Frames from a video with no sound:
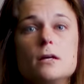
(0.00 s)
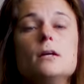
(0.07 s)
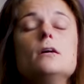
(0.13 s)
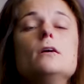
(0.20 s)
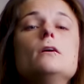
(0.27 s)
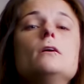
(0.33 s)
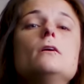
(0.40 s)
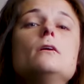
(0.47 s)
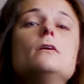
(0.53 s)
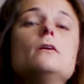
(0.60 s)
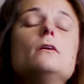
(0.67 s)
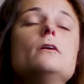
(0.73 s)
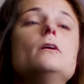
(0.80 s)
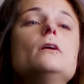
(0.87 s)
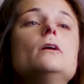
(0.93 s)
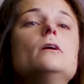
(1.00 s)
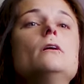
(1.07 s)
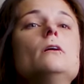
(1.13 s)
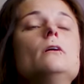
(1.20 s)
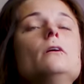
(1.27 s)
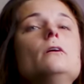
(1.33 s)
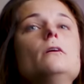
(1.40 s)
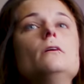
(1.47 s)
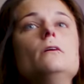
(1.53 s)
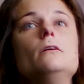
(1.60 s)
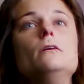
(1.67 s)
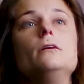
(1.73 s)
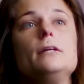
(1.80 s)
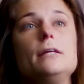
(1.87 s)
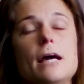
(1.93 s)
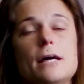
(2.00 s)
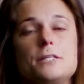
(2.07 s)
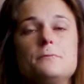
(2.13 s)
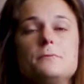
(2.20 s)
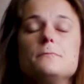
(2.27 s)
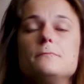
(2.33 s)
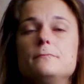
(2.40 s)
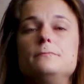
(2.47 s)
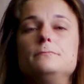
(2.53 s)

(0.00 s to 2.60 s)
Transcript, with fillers: ran away from your family early. Yes.